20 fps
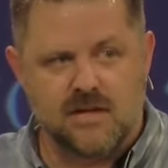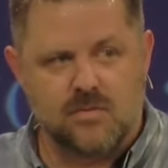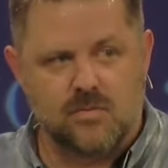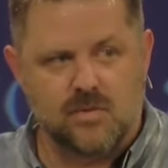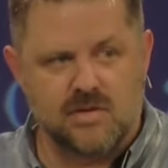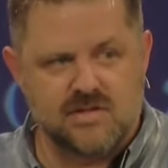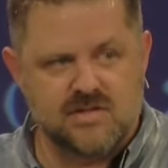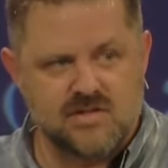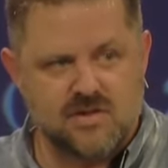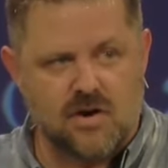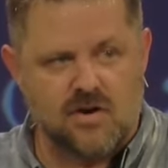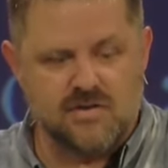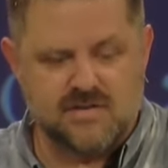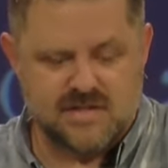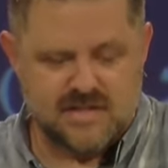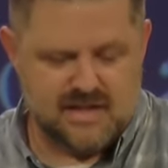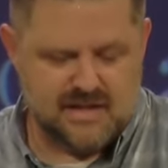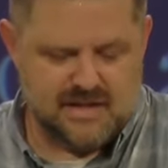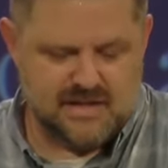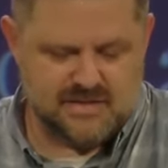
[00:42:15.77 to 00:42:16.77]
what
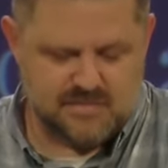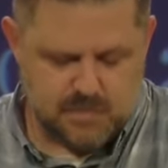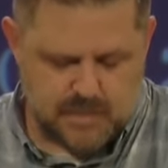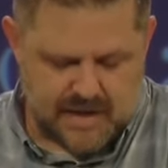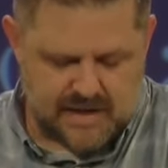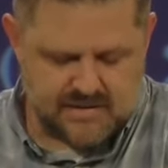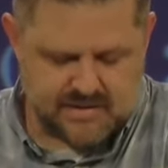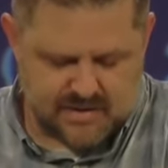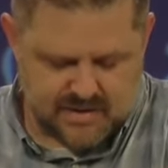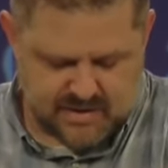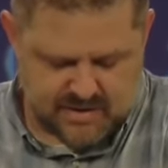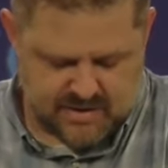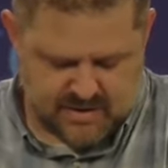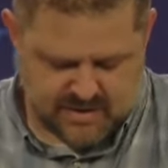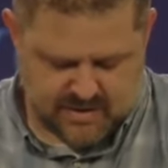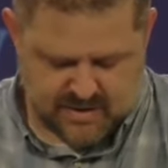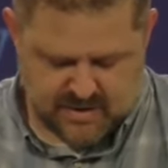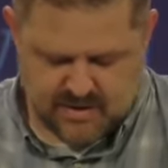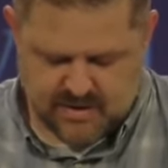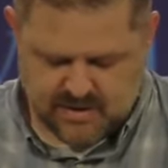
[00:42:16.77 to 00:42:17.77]
starts in these basic
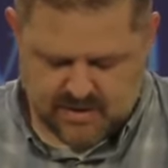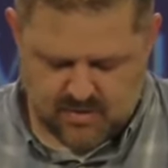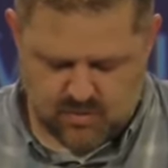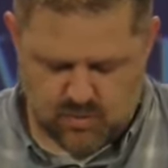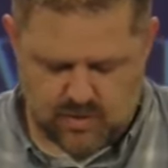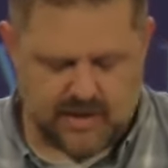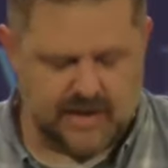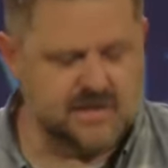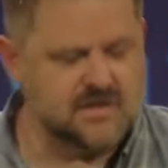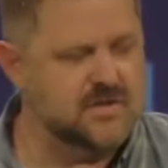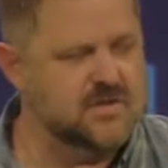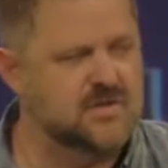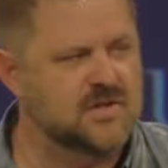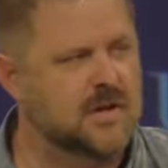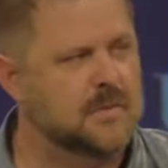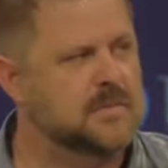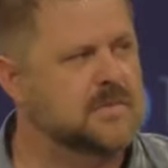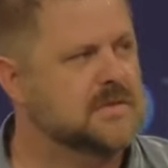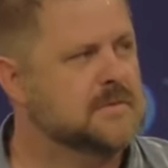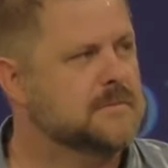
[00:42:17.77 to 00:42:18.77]

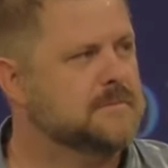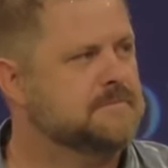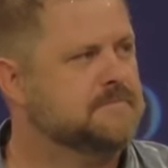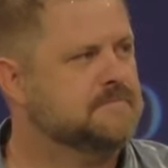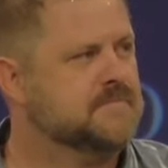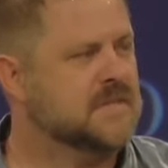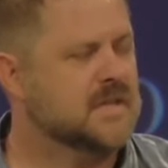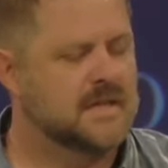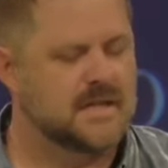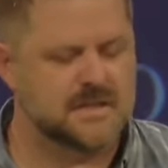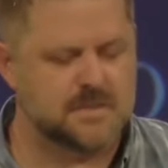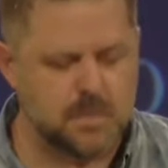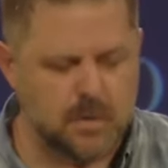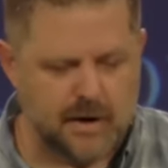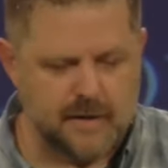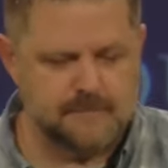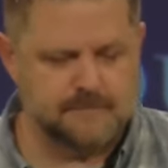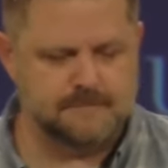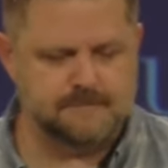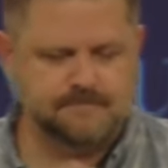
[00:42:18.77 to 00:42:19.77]
relationships. Let's
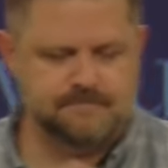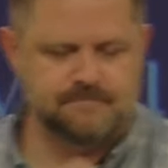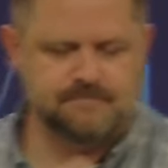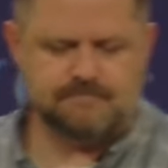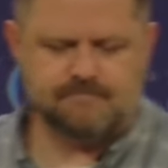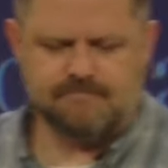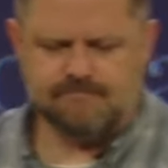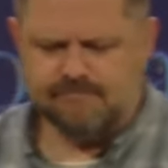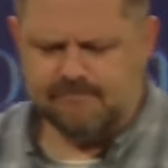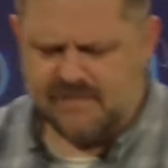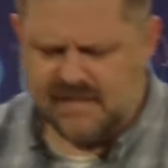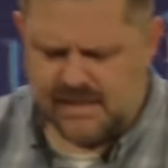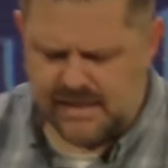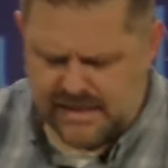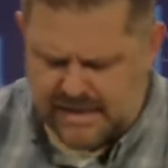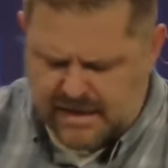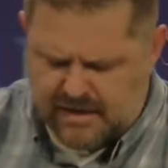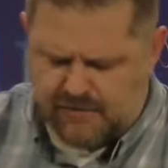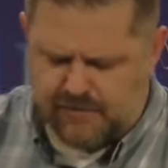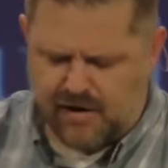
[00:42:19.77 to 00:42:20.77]
pray.
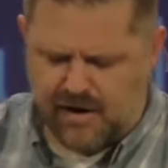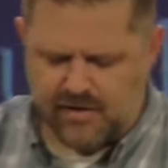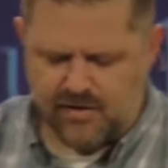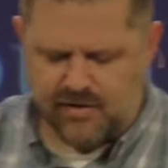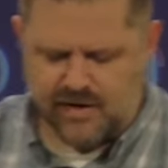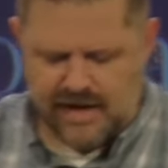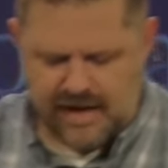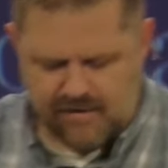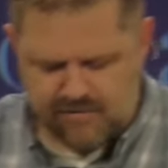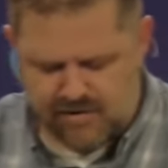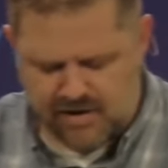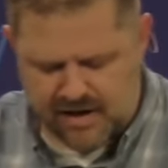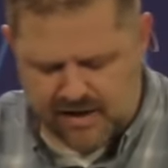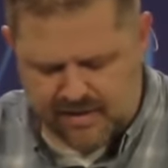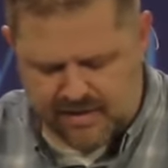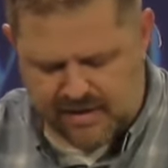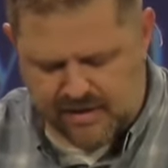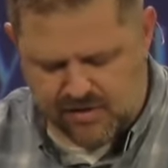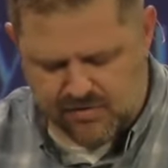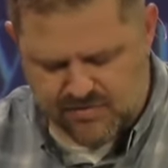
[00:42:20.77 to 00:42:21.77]
Father in heaven,
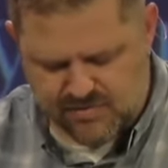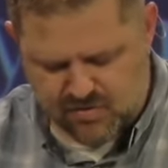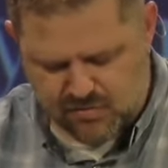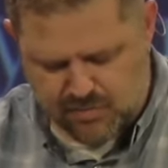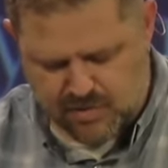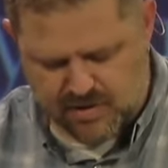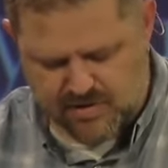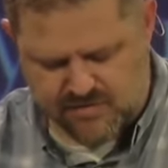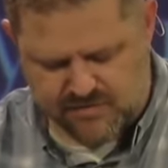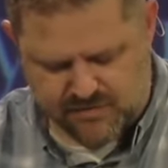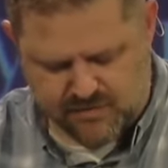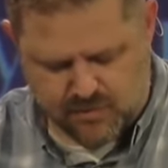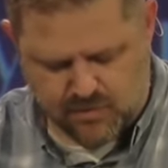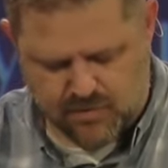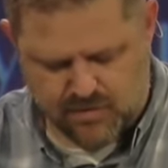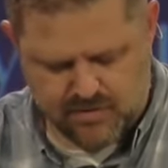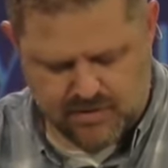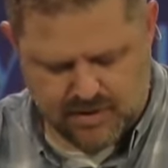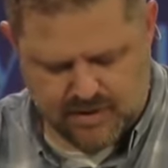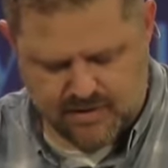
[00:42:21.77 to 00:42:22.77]
I thank you so much
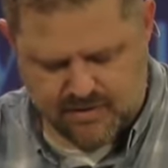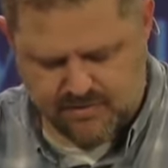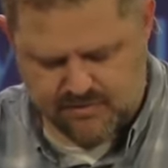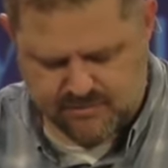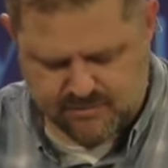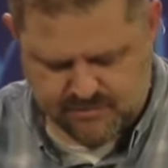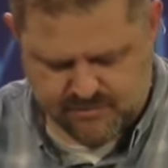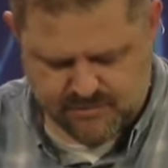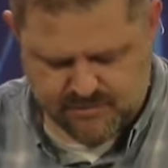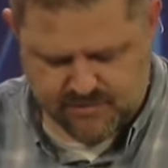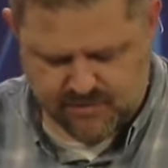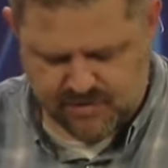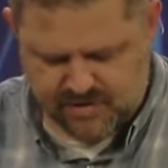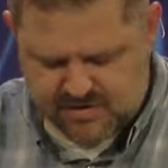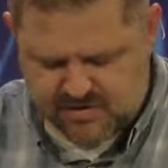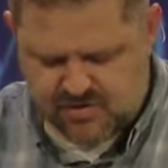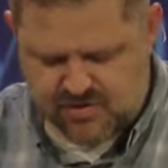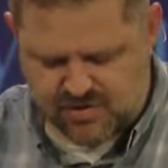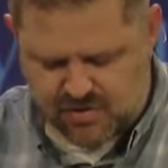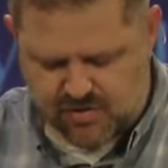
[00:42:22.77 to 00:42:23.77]
for, uh, for
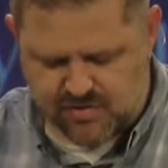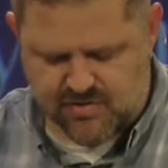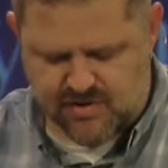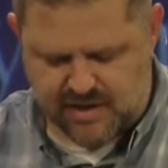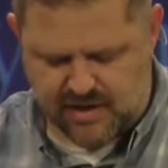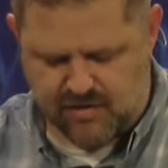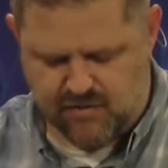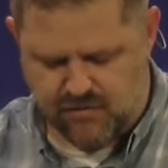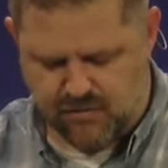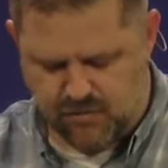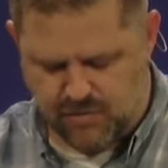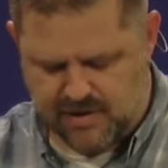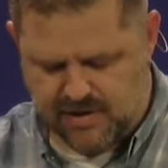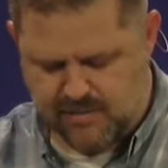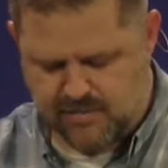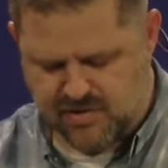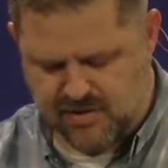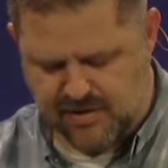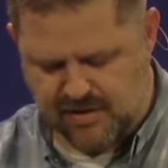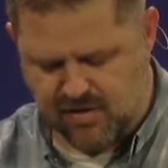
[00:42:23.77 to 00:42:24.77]
this church. Thank you for
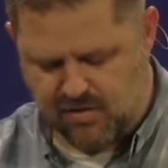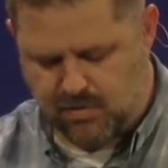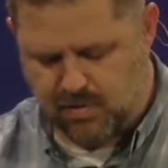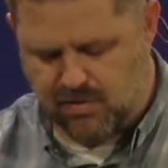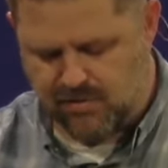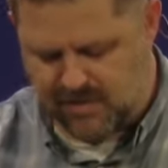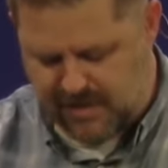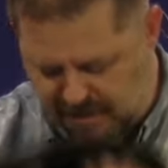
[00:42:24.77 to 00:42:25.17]
Redemption Gilbert.